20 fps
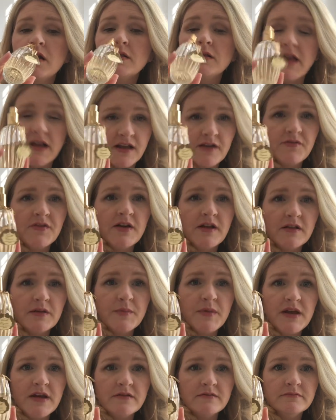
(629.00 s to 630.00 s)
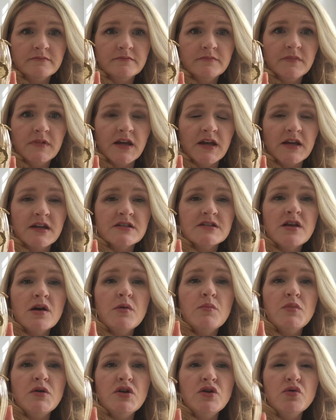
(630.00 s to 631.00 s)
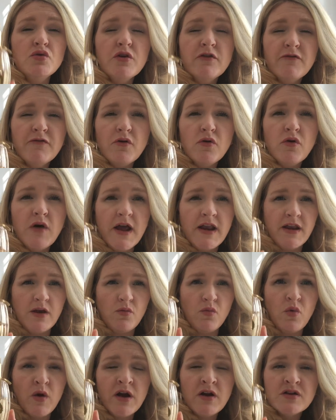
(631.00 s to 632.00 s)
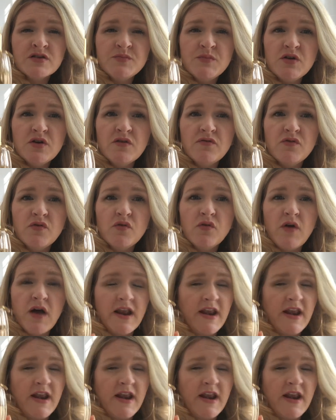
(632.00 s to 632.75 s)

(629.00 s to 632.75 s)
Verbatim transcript: like a vanilla bean. It is beautiful and it wears beautiful.